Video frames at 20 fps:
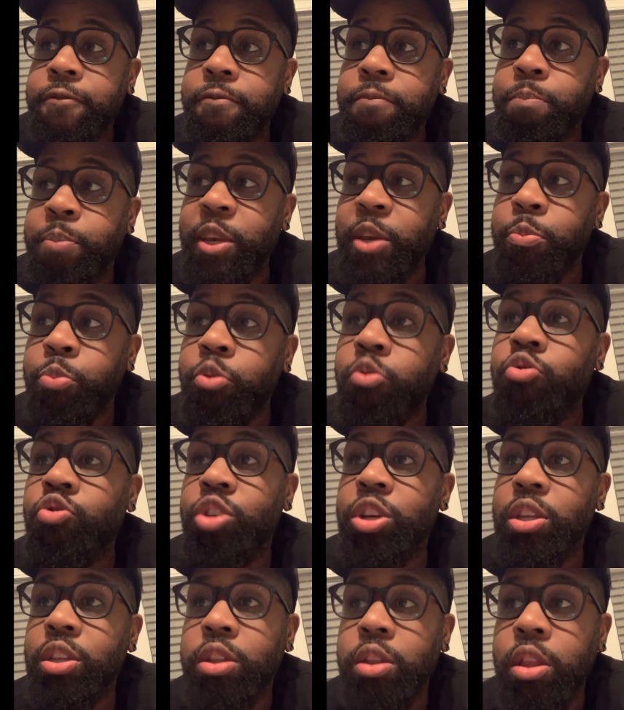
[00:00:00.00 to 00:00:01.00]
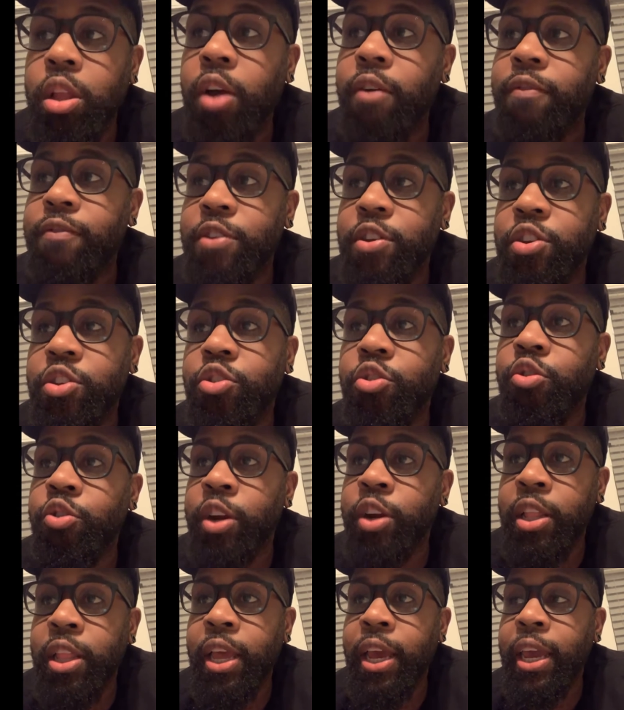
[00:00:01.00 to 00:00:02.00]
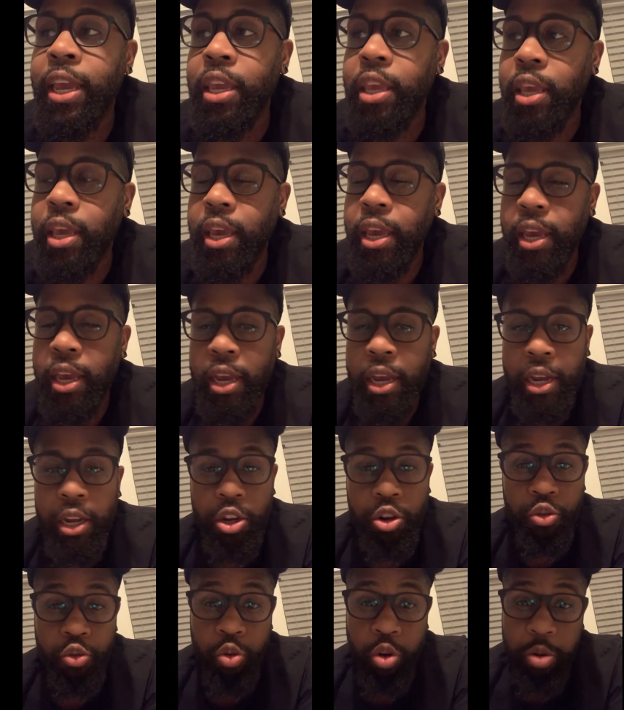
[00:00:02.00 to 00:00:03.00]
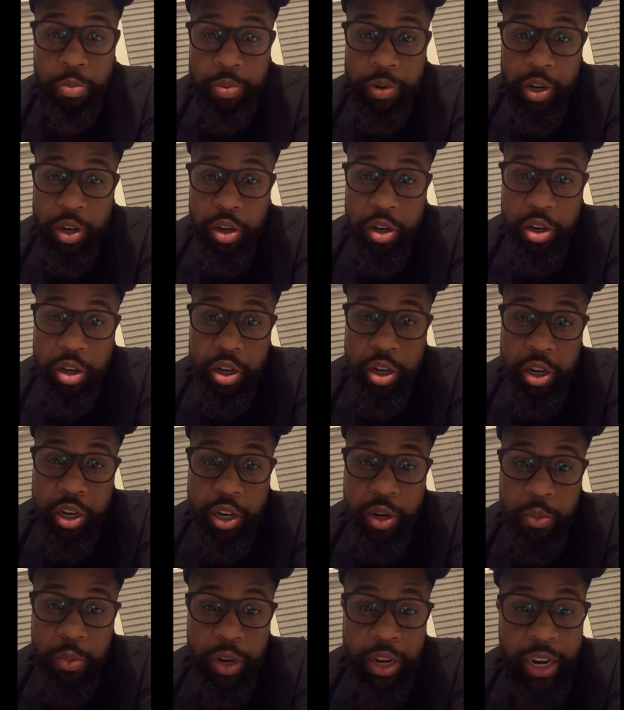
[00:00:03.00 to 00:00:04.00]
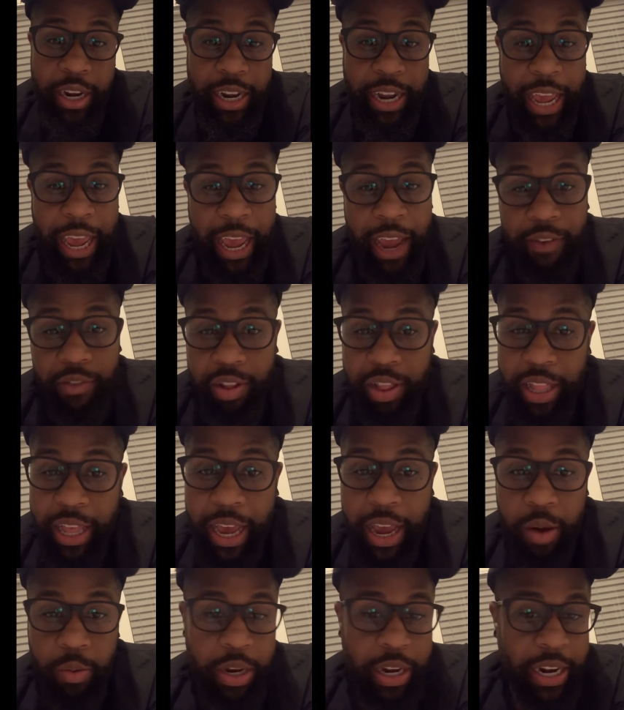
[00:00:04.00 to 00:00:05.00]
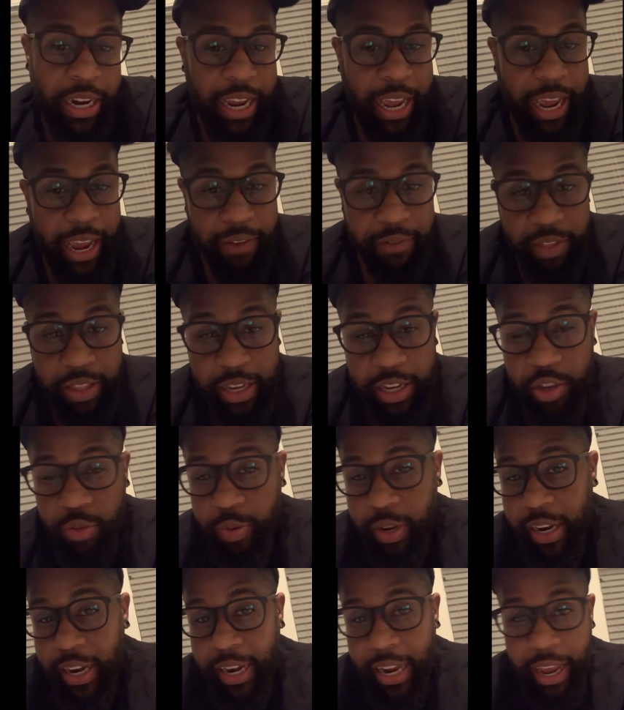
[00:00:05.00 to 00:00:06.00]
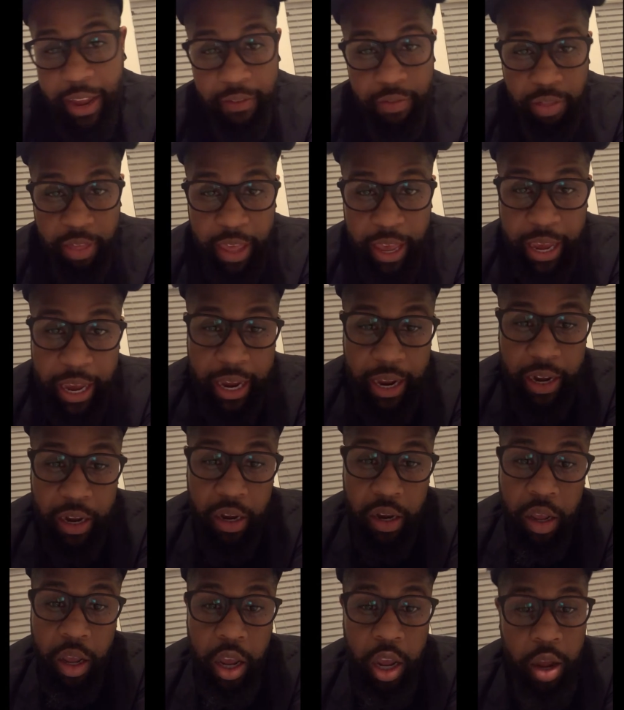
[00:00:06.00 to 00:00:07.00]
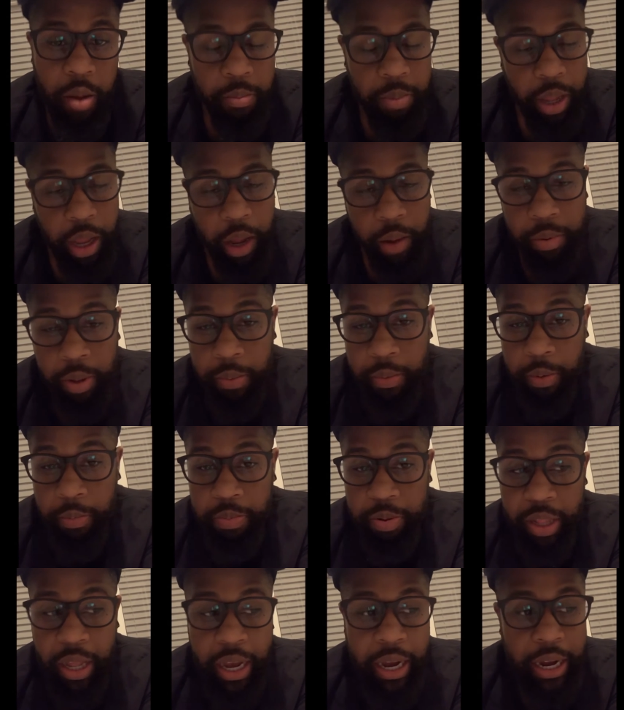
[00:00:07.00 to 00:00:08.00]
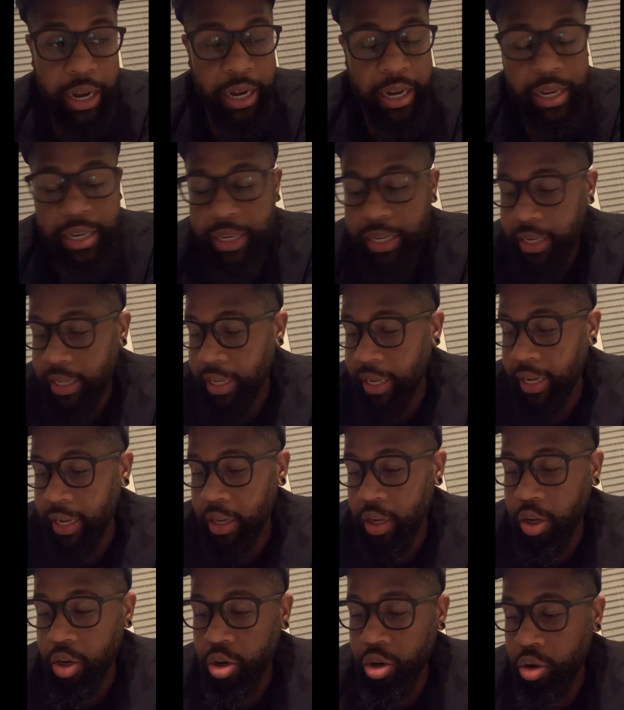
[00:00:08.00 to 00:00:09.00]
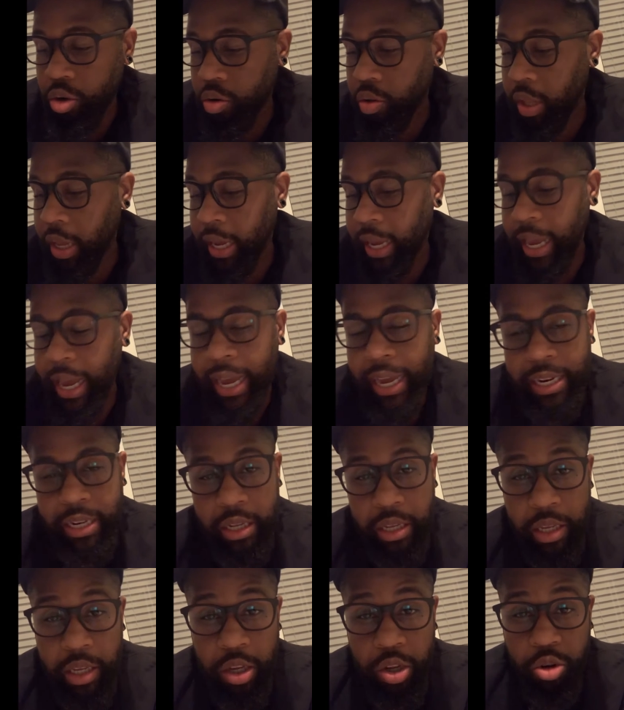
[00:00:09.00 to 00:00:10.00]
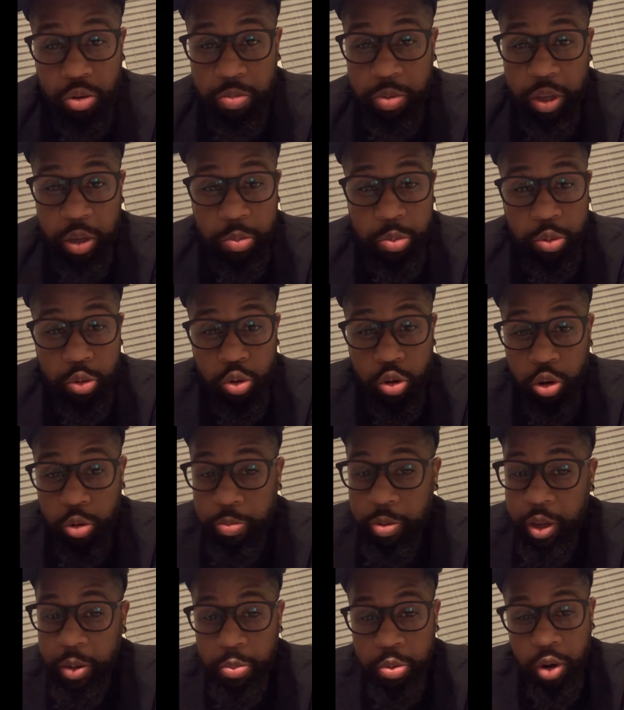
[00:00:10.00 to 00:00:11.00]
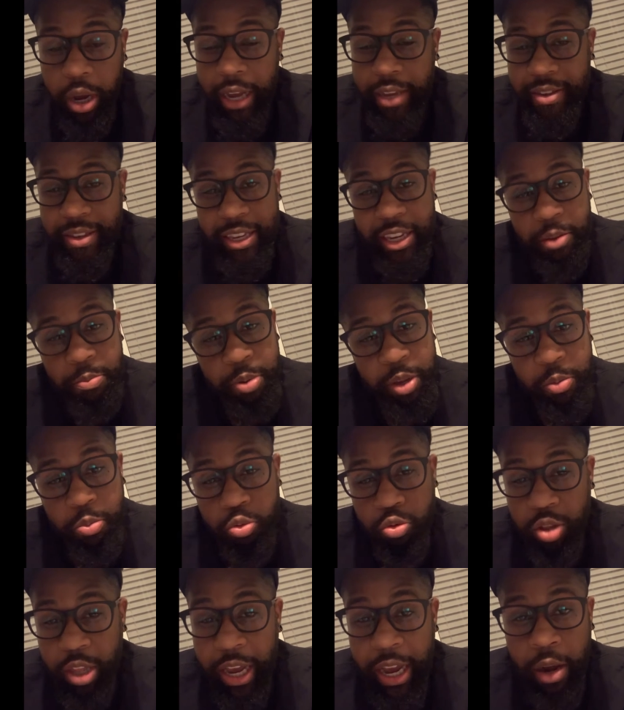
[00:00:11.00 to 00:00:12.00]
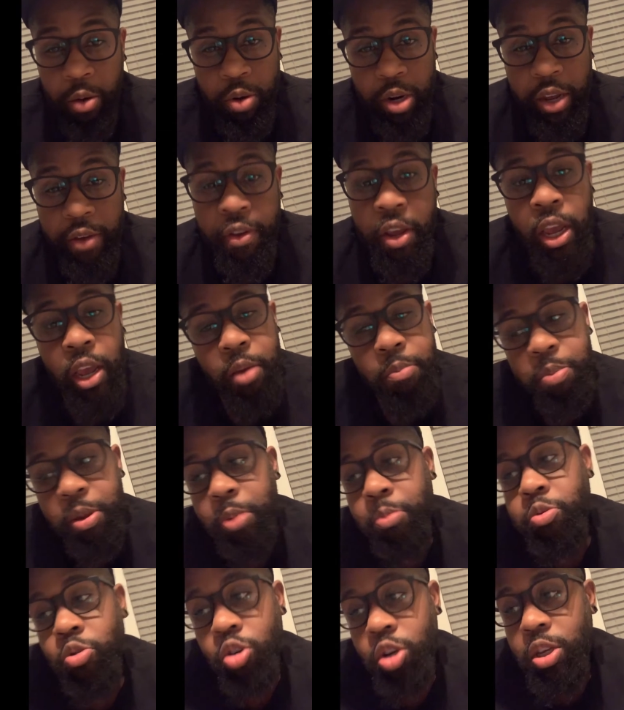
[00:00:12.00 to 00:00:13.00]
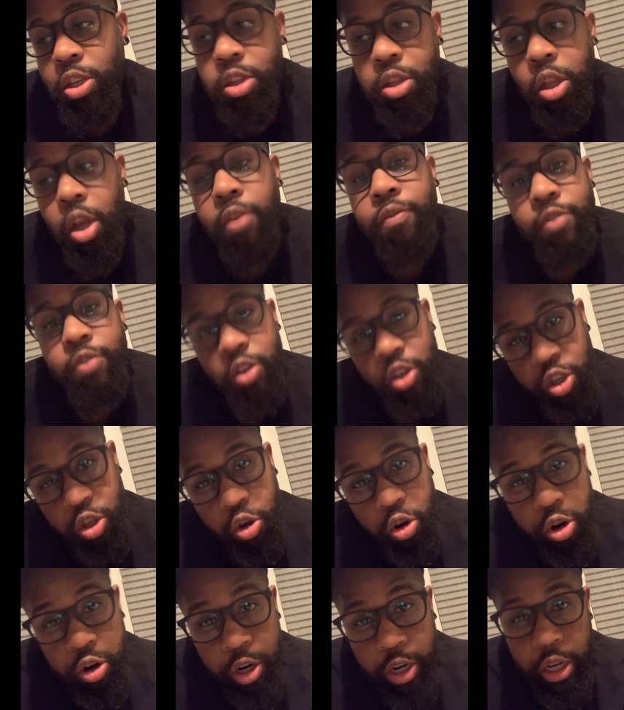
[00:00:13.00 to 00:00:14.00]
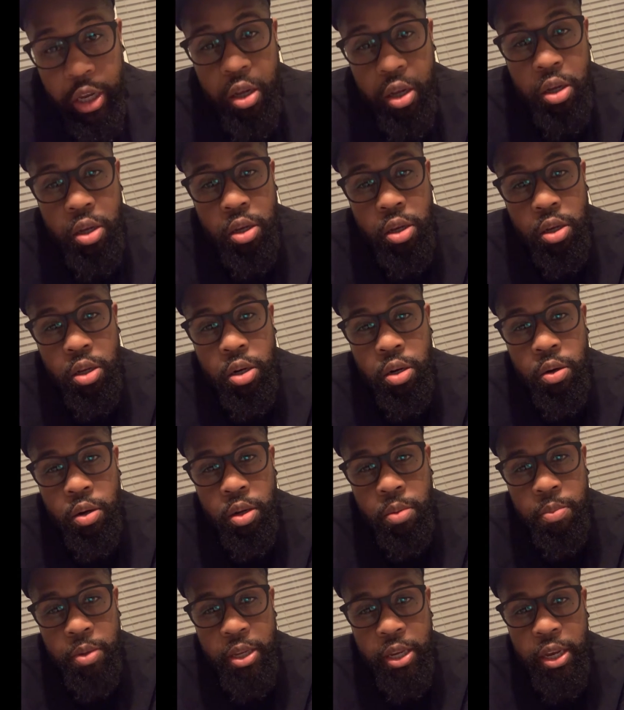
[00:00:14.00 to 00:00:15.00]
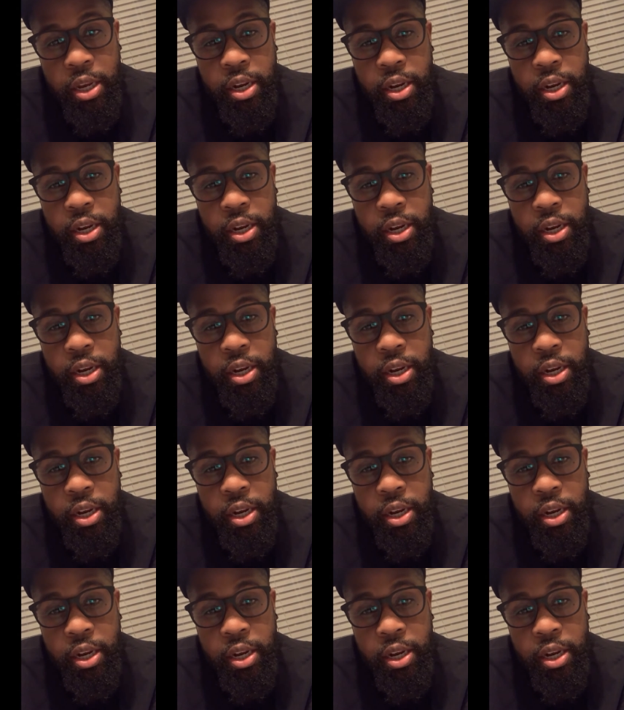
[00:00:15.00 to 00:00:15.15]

people just love a story like, yeah, I grew up in the hood and we didn't have a lot, we didn't have this, we didn't have that, and blah, blah, blah, blah, and like, like I had to kill people or I seen people die, whatever. People just love a story. Yeah. You know what I'm saying?